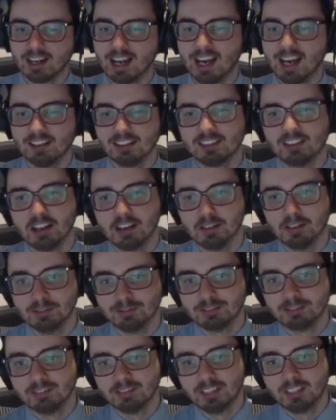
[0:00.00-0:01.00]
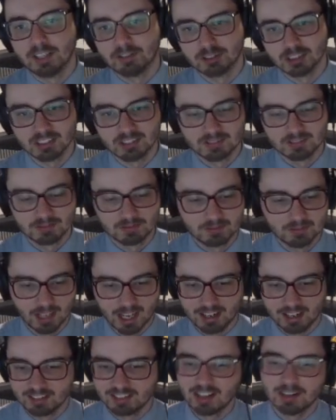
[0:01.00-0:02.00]
I had a ton
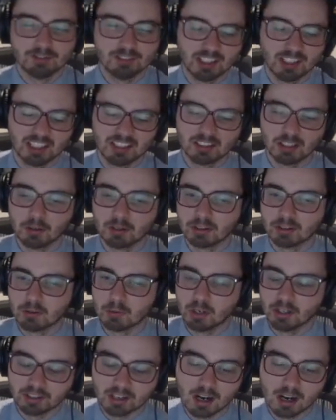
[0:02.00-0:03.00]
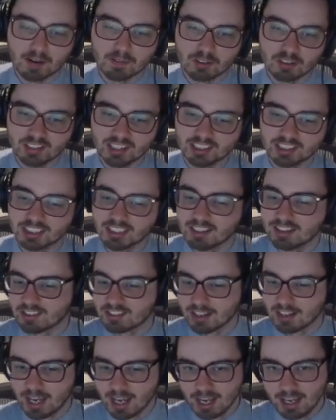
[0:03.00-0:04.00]
of fun going through all the conversations,